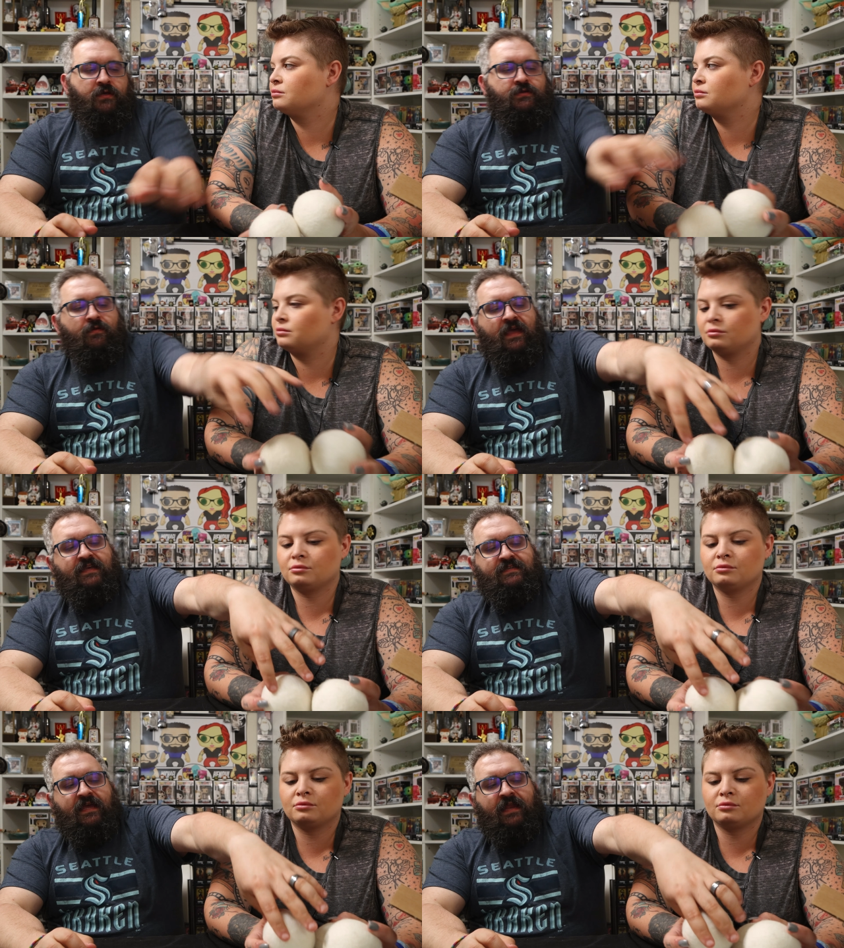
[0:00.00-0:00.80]
Speaker 1: So
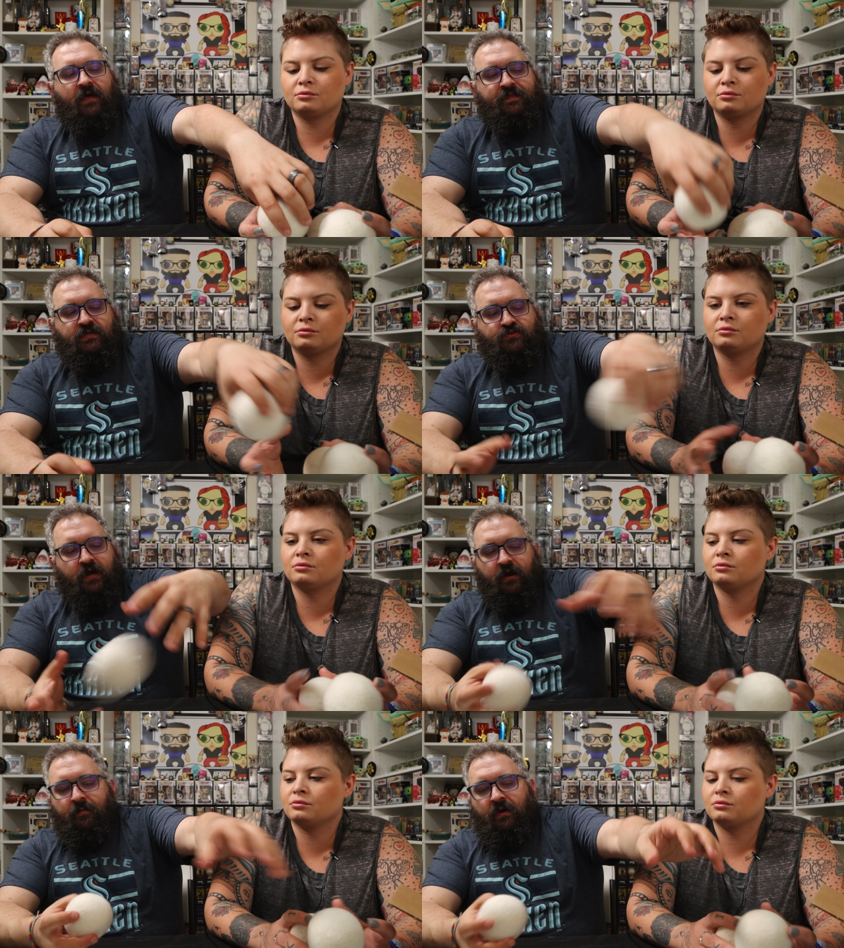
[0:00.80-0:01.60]
they send out these
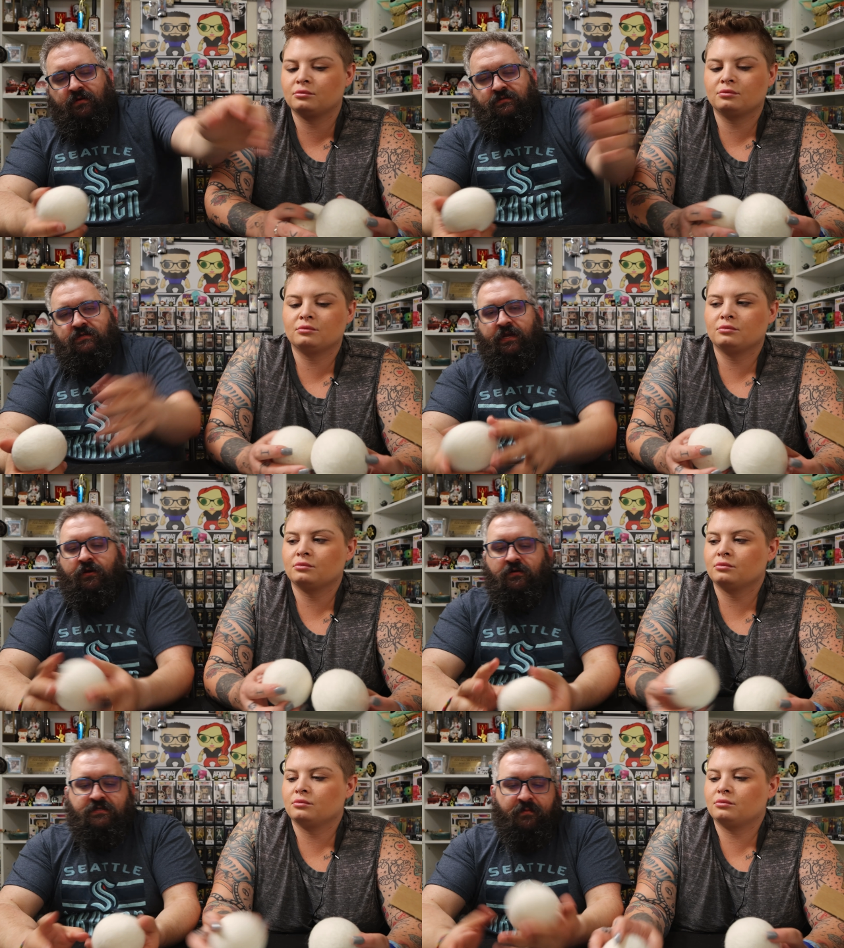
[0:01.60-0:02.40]
dryer balls and
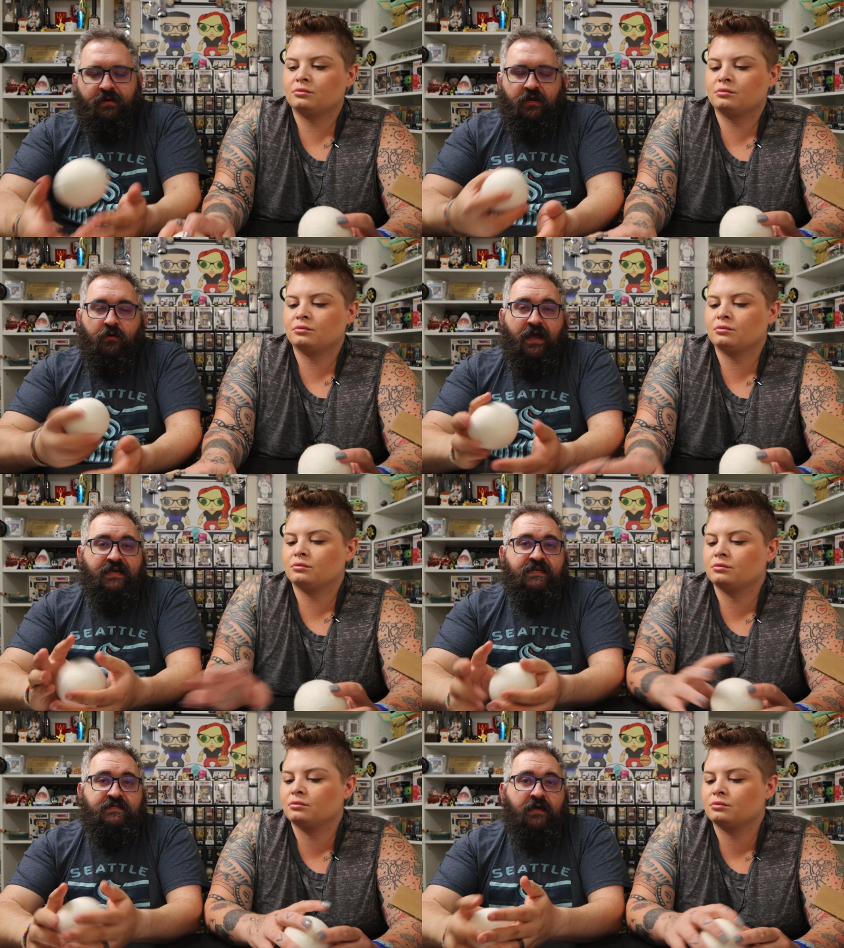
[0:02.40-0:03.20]
you're somebody who
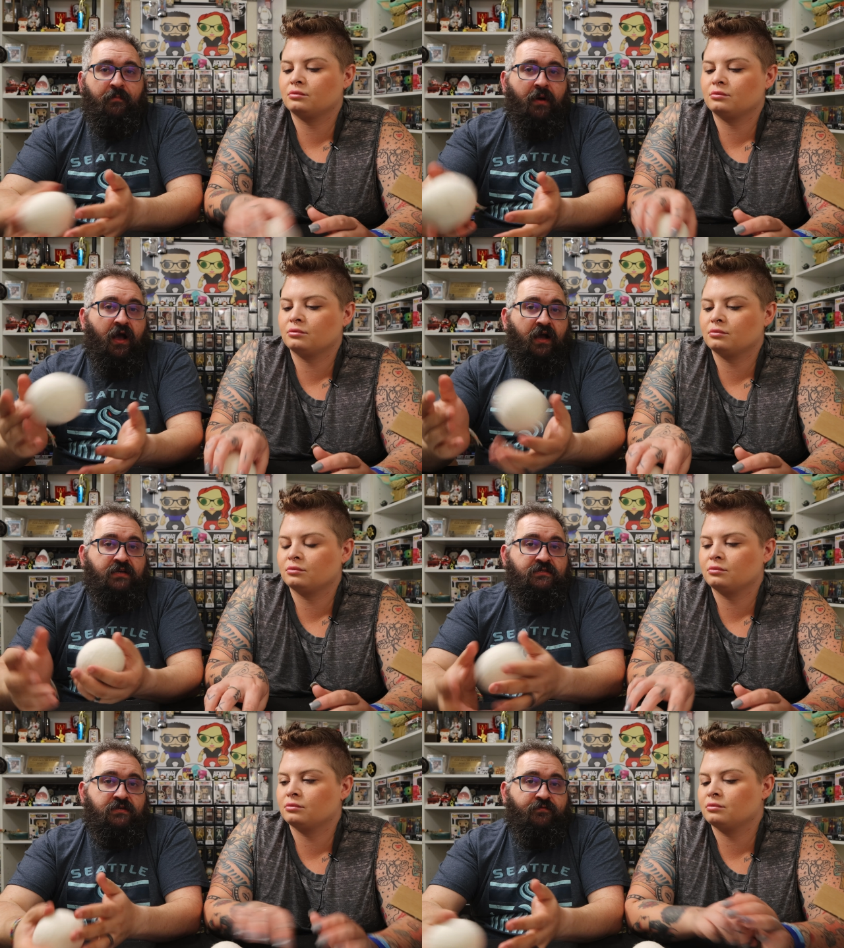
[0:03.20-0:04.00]
has a
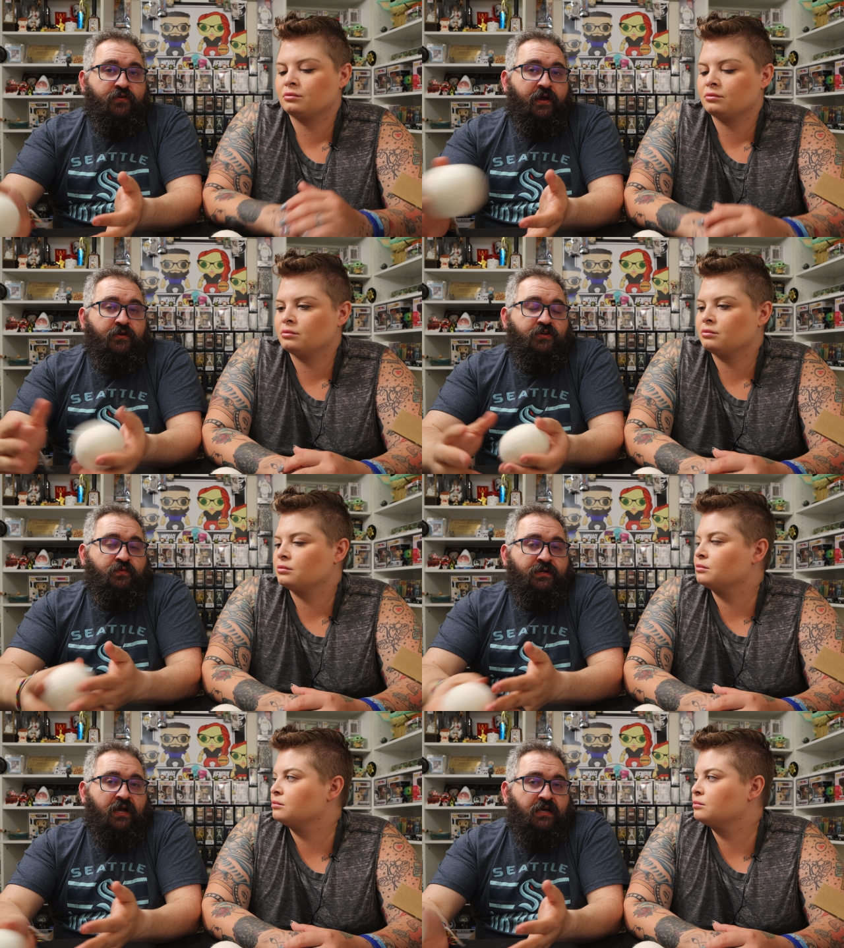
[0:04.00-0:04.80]
box of dryer. You just
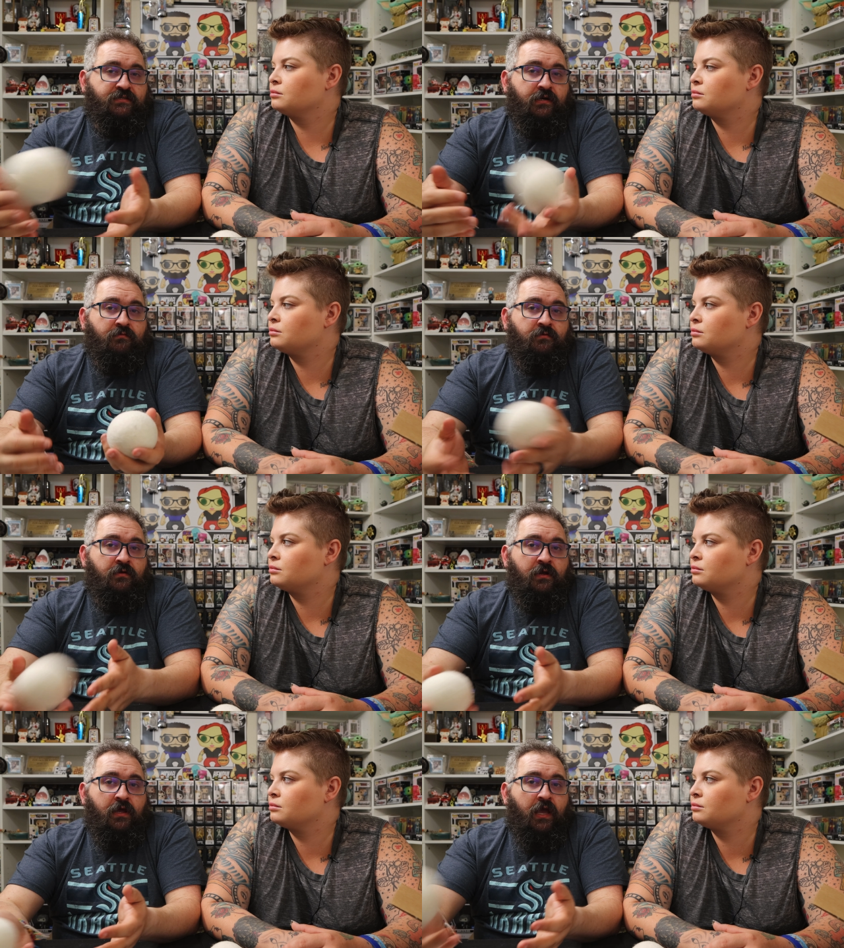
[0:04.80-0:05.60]
went to Costco
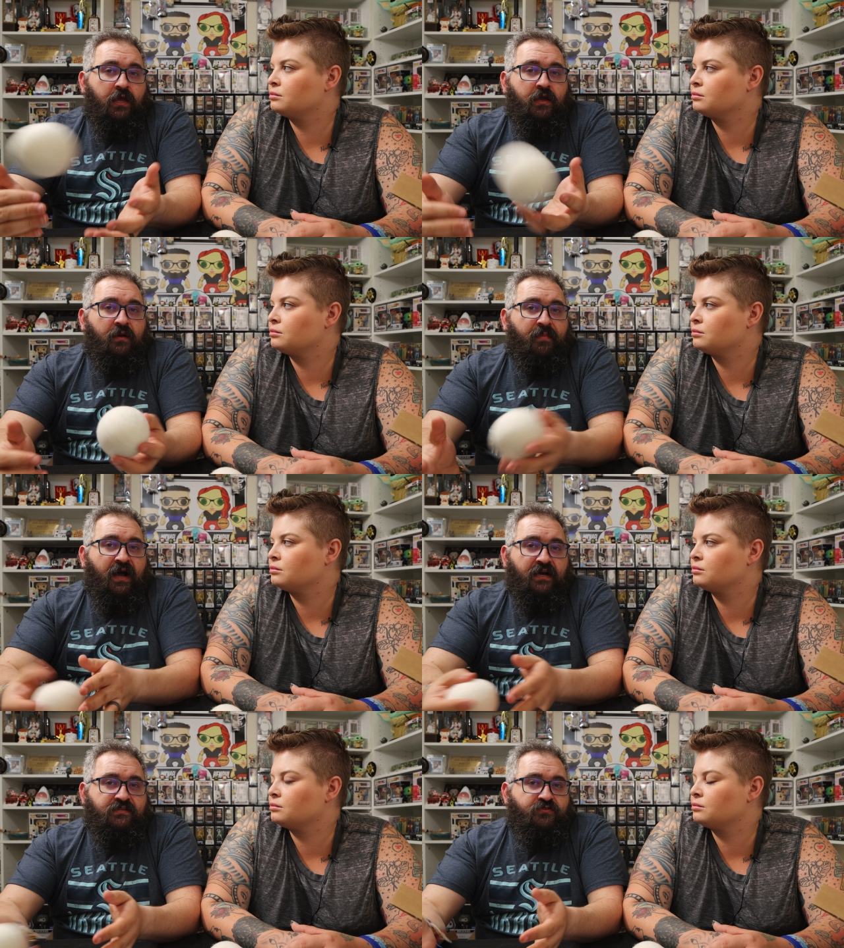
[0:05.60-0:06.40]
and you got a
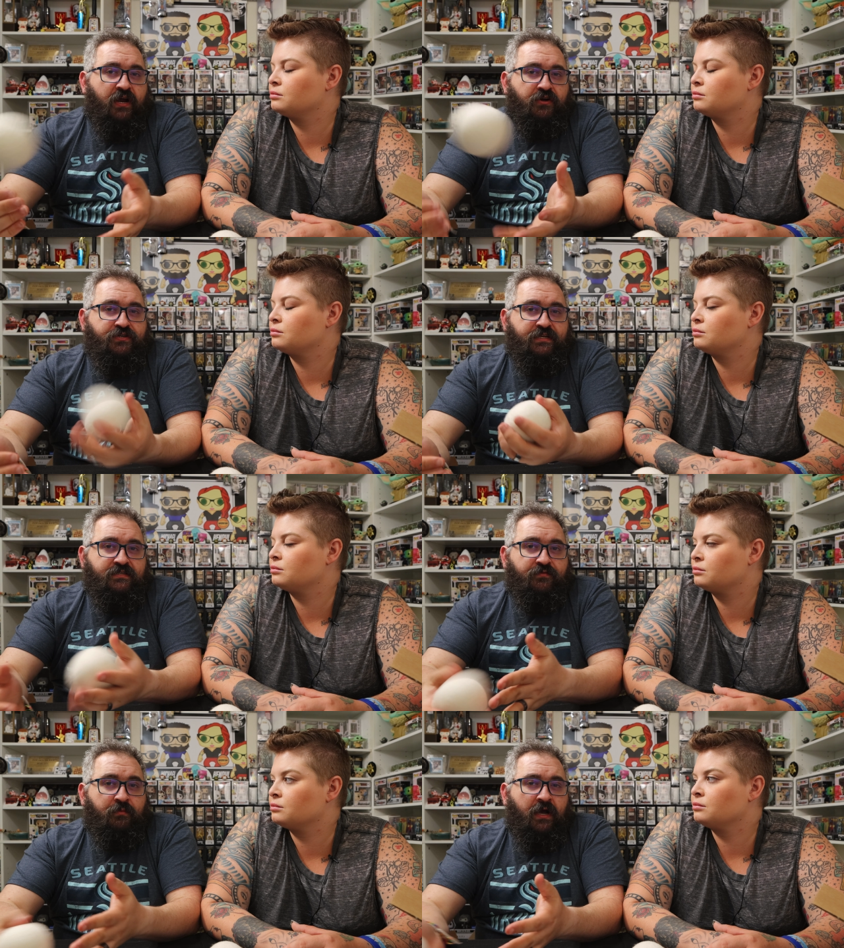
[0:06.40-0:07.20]
box of dryer
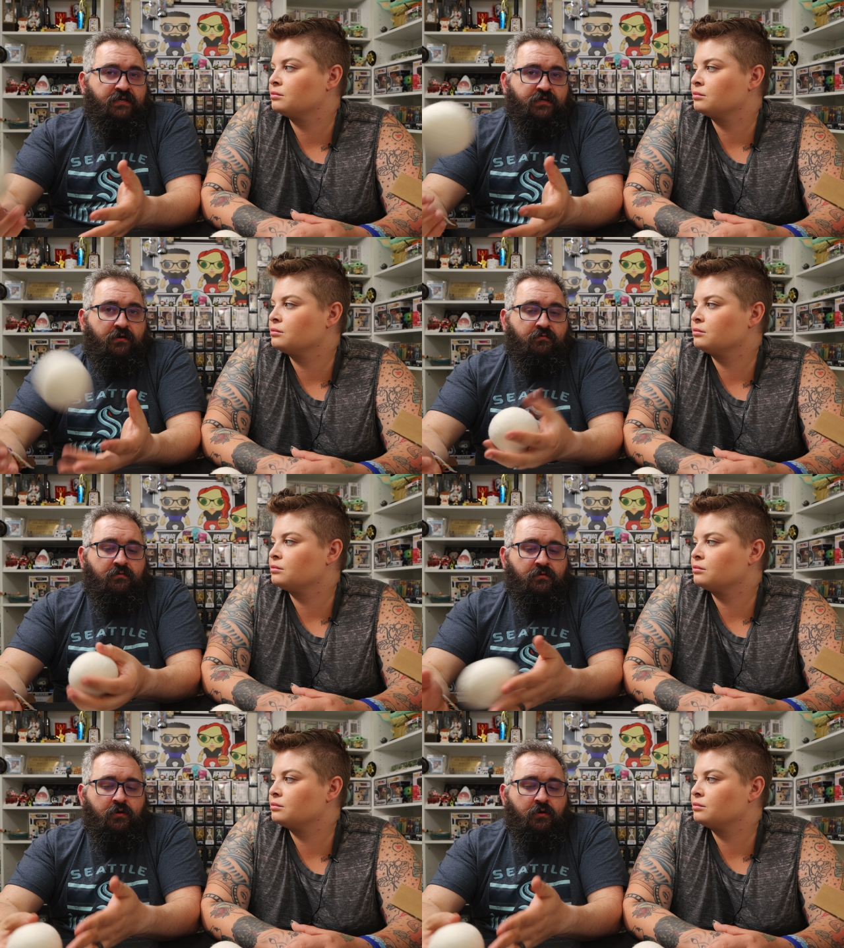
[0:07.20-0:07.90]
sheets from Costco